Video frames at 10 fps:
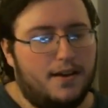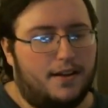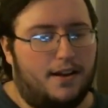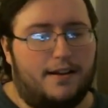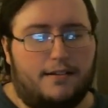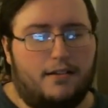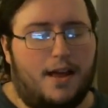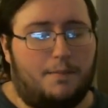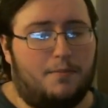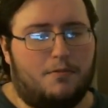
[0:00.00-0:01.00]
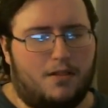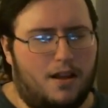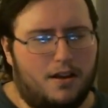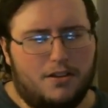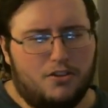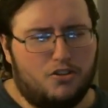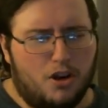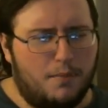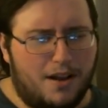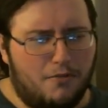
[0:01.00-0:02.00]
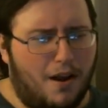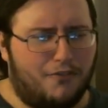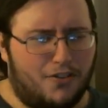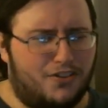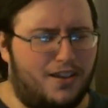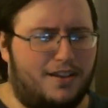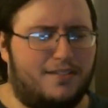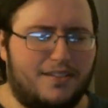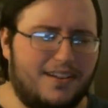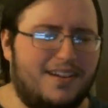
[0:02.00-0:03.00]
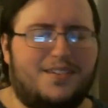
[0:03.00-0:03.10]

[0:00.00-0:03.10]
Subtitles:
You know, I know a lot of people were like, there's too many references.